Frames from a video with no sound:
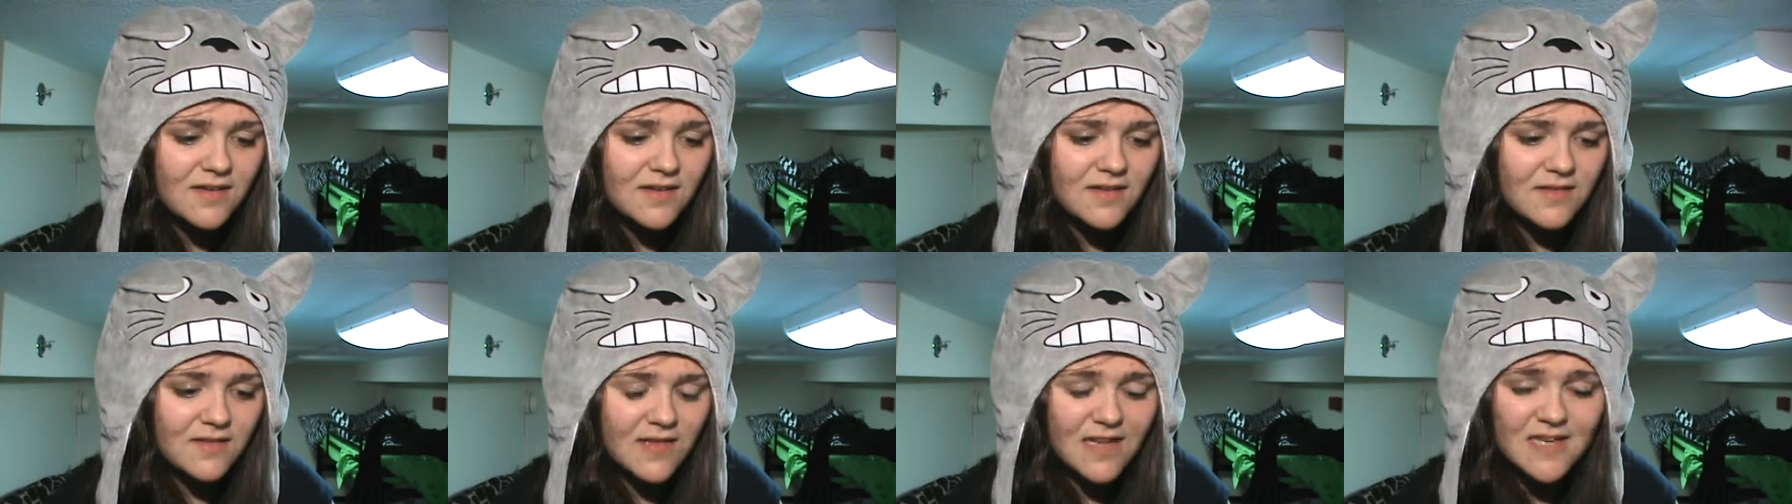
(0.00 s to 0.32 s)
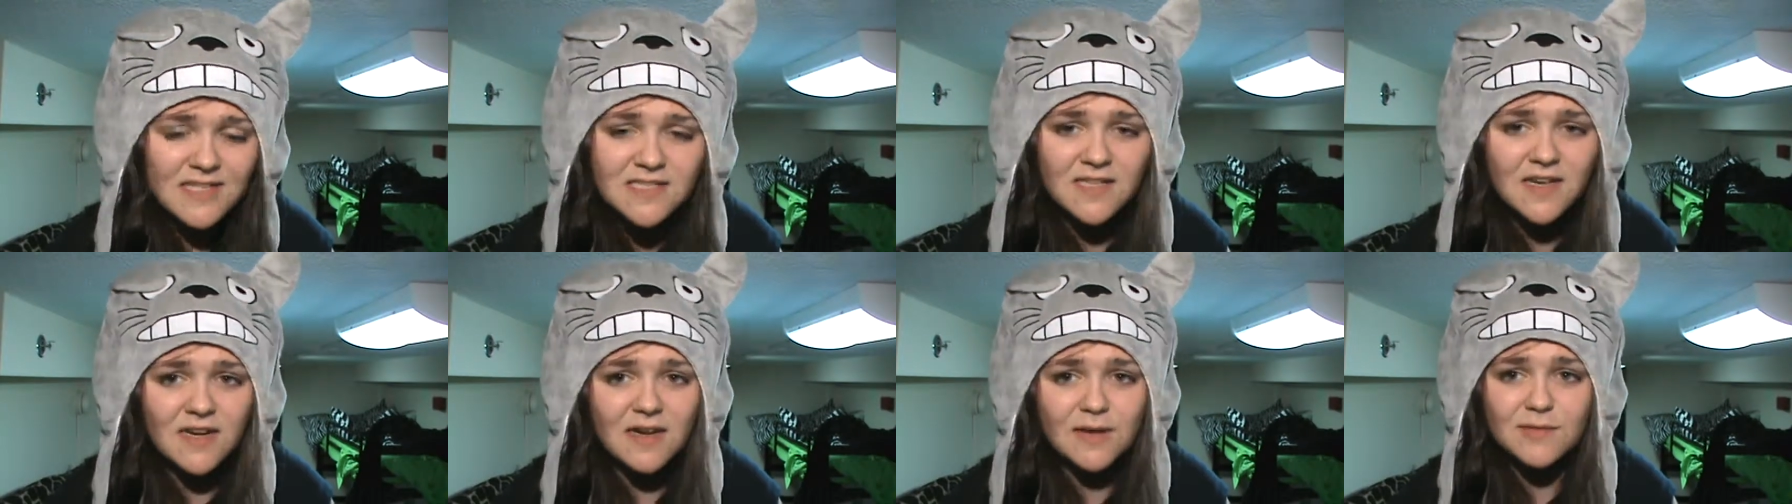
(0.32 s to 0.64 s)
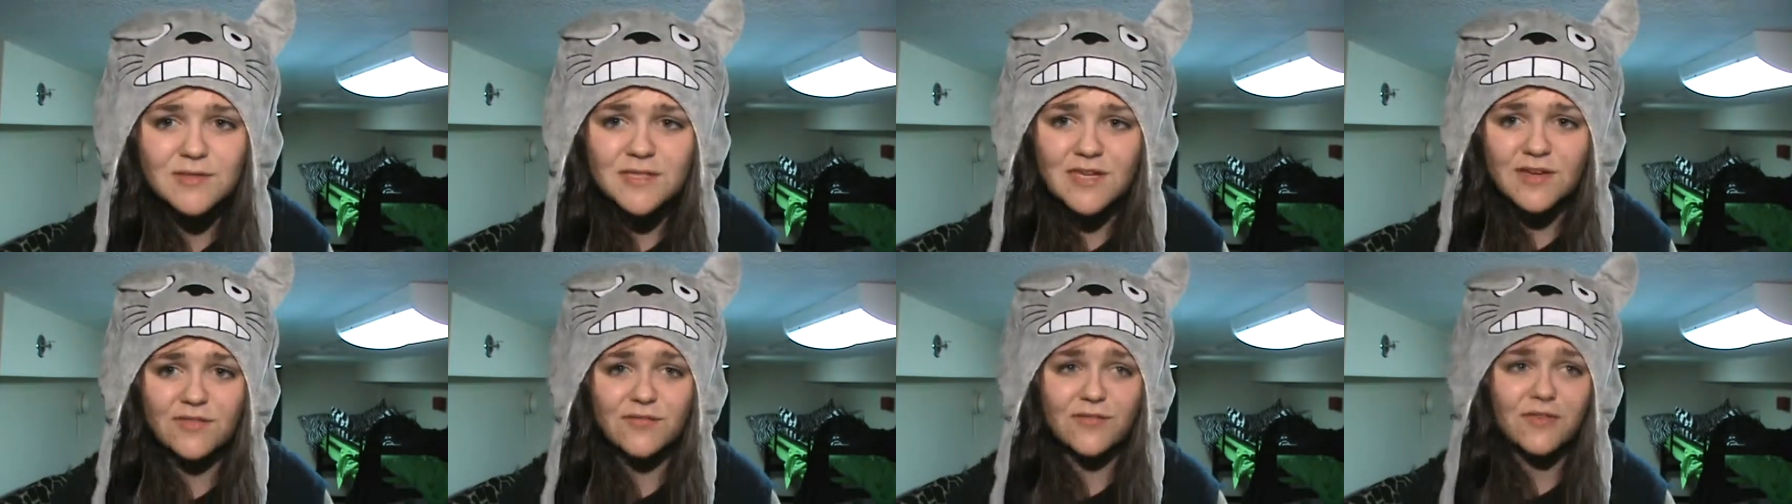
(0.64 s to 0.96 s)
last night I
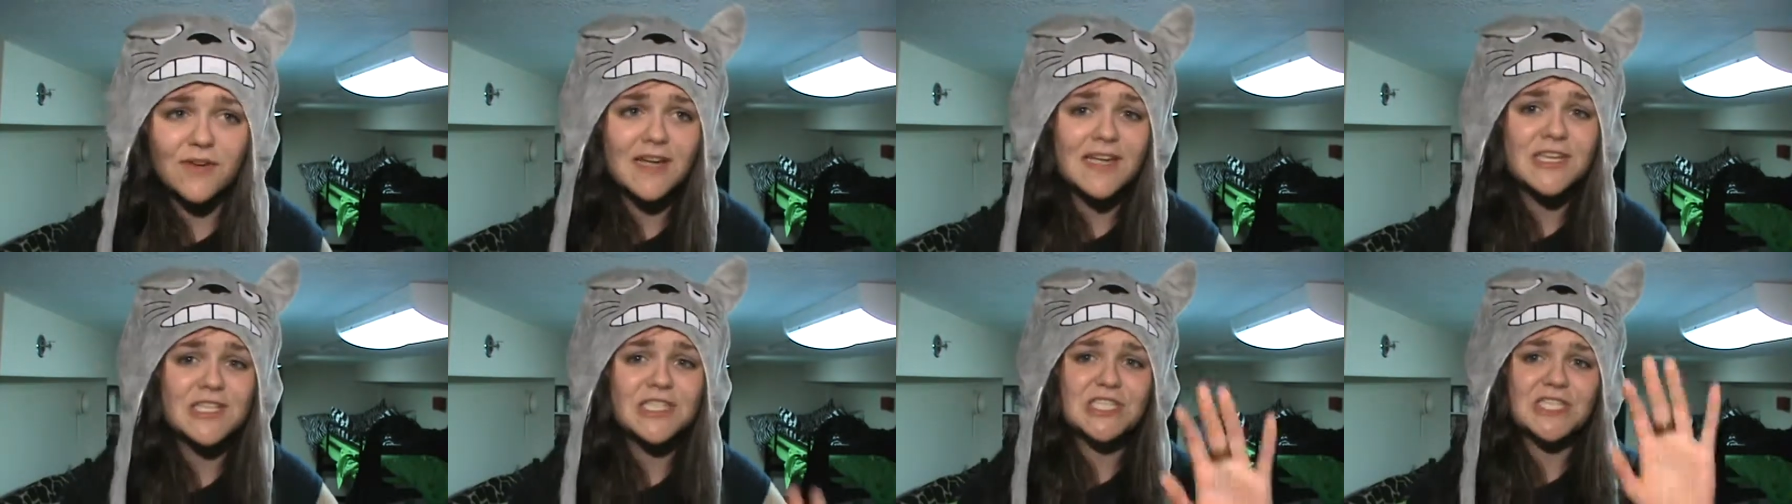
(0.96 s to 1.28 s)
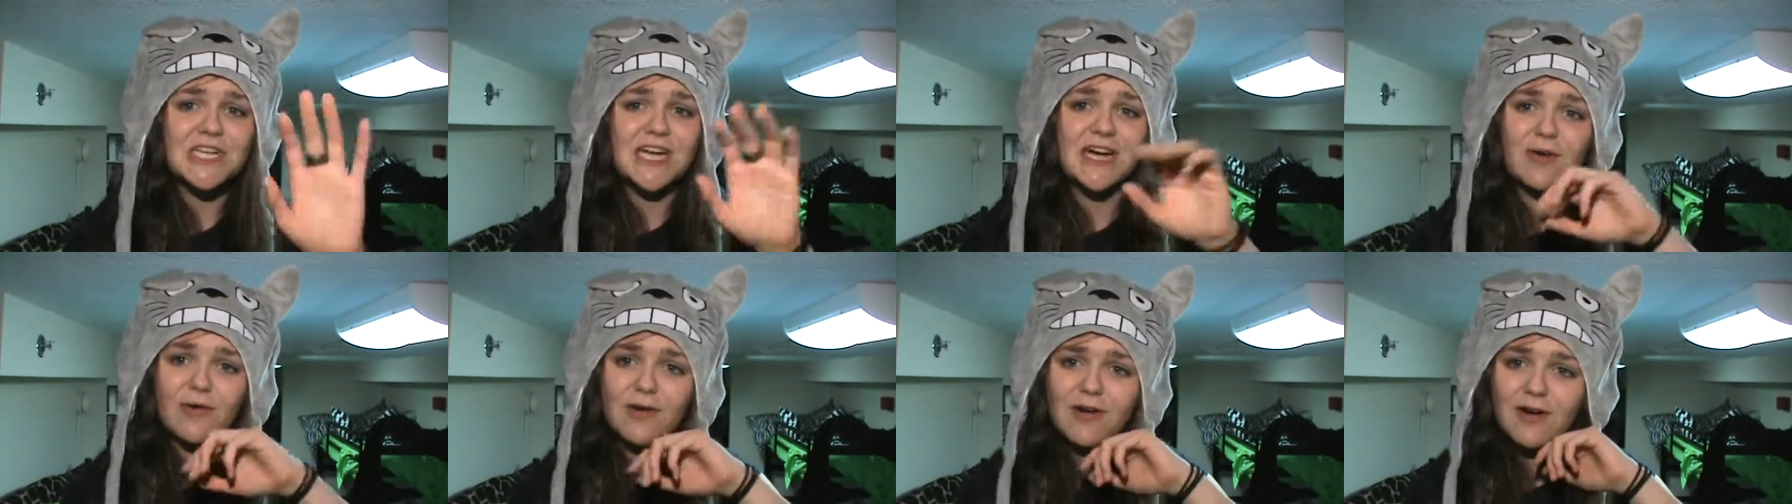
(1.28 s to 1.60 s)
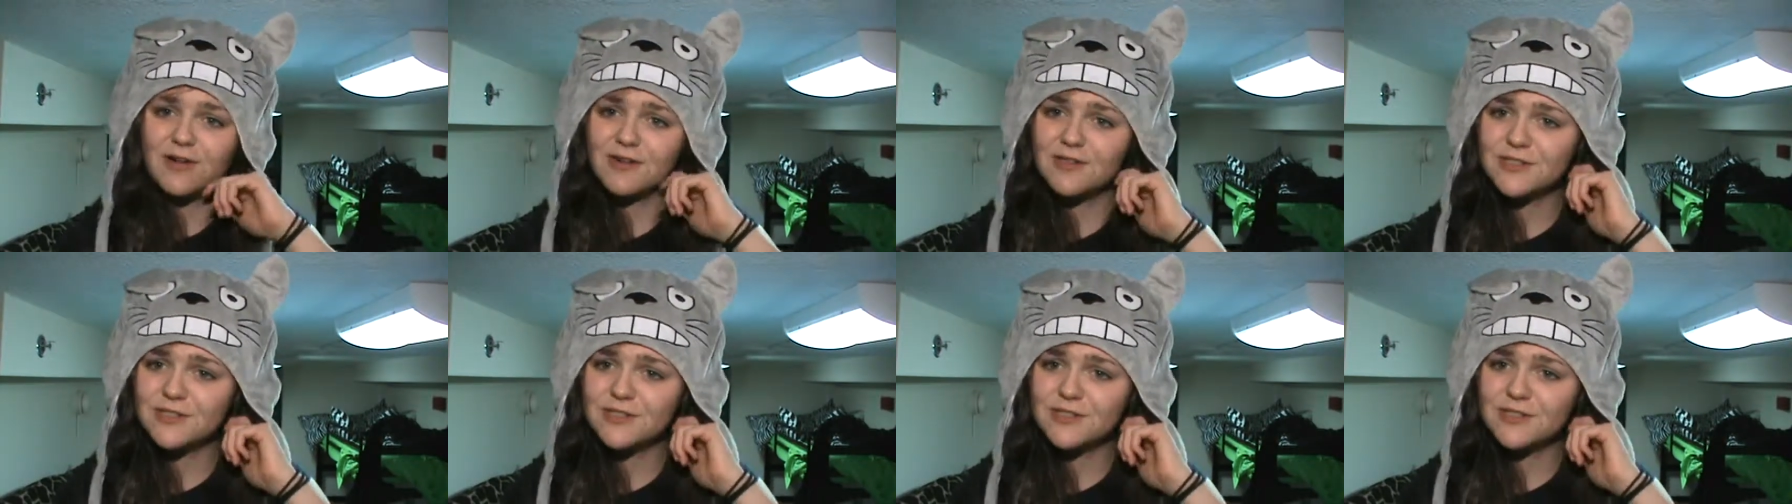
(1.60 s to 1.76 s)
was like, forget showering,